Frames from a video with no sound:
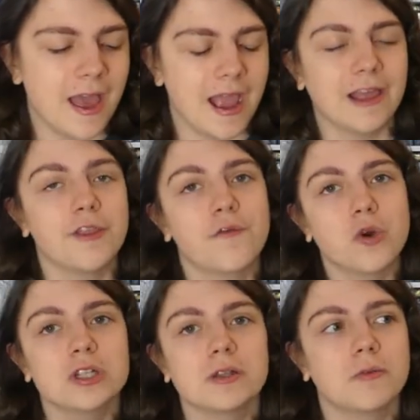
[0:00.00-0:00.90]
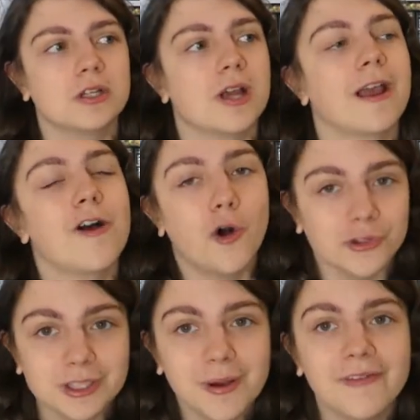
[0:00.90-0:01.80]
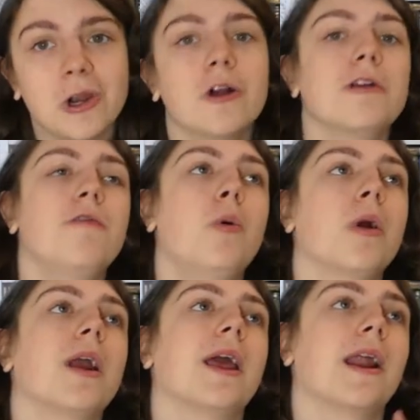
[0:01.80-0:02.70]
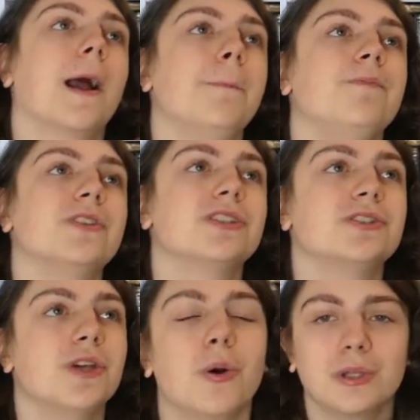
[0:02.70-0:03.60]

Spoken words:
And the first of which I also have an ARC for, and I'm so